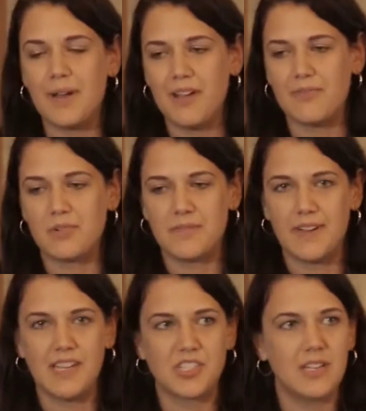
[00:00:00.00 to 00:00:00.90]

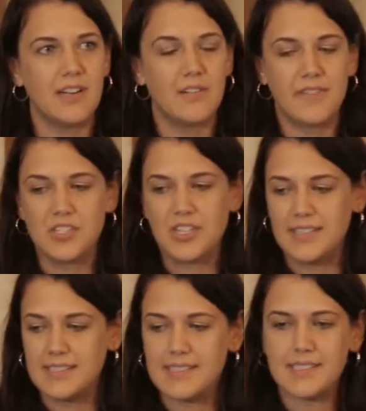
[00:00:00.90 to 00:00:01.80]
biofortification
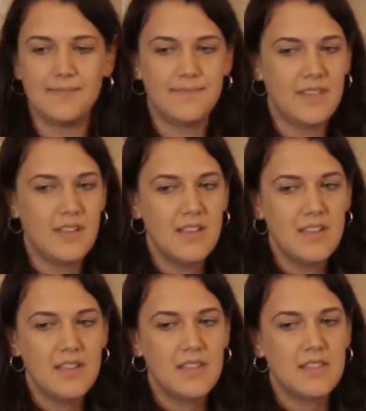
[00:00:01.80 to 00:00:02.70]
interventions?
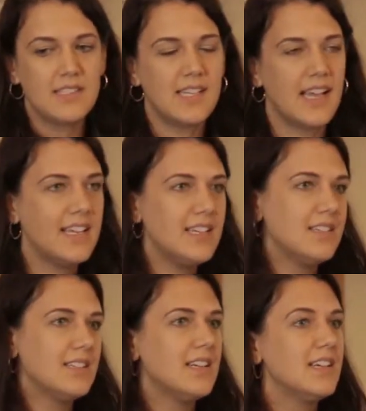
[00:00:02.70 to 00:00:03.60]
The
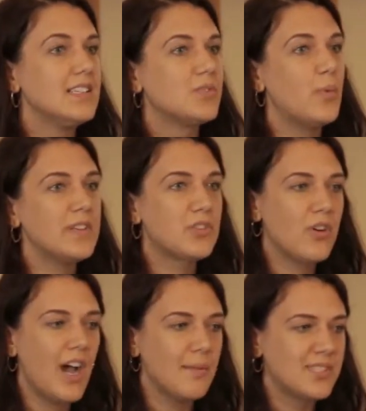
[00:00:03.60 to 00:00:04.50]
second is which
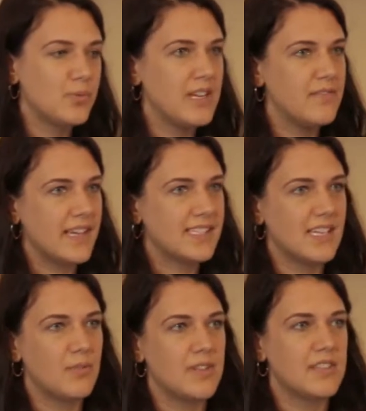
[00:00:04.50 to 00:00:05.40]
crops do we invest
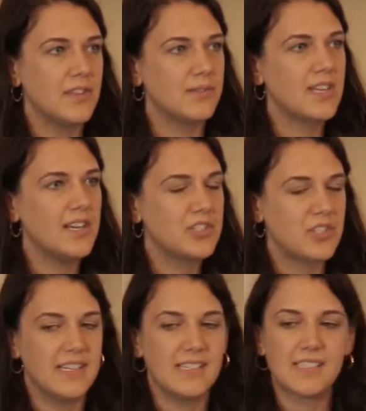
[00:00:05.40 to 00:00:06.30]
in within those
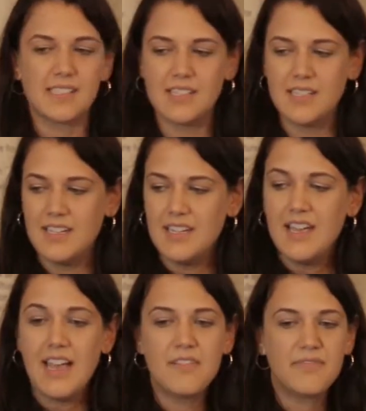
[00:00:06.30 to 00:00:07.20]
countries?
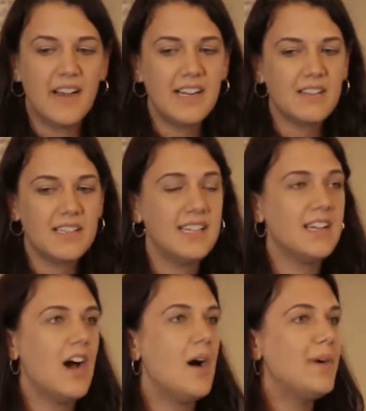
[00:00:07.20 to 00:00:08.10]
And
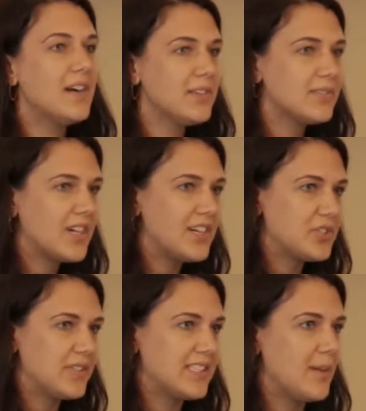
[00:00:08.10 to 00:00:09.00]
finally, among those
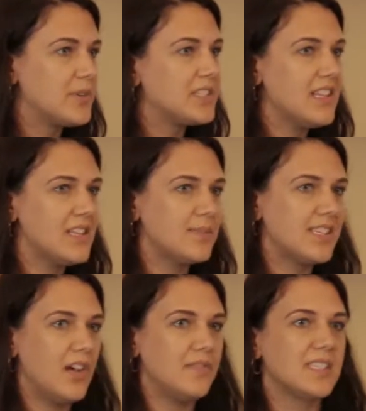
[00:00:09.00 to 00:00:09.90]
countries that present
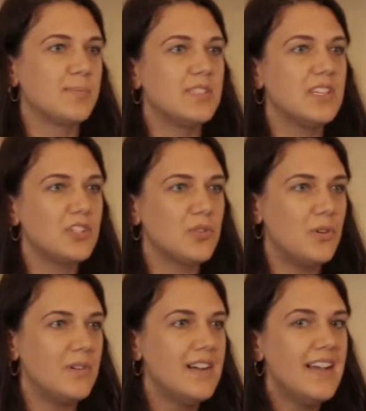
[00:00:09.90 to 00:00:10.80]
themselves as
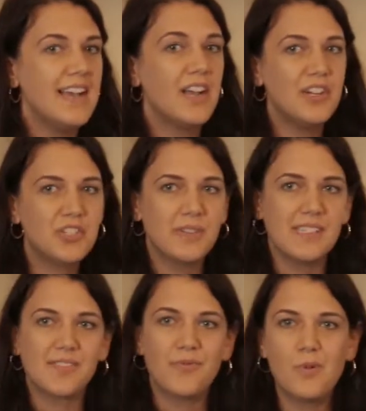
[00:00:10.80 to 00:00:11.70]
potential
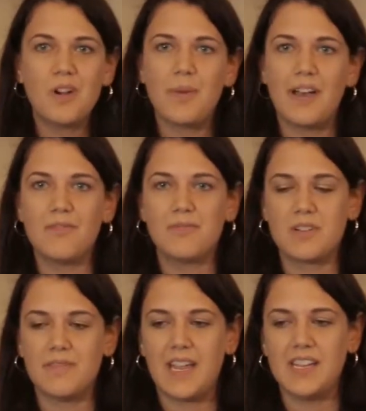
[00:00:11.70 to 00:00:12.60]
countries for
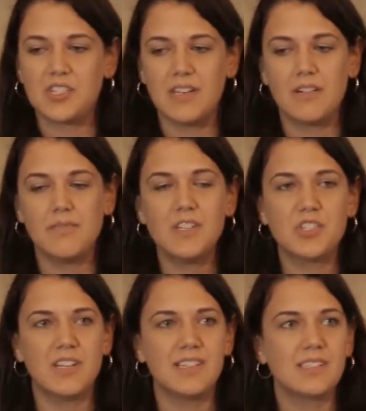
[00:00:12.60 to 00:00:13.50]
biofortification
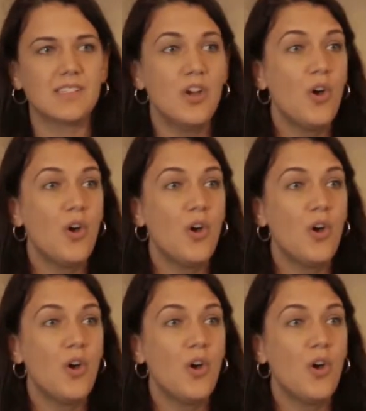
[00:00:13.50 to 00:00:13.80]
interventions,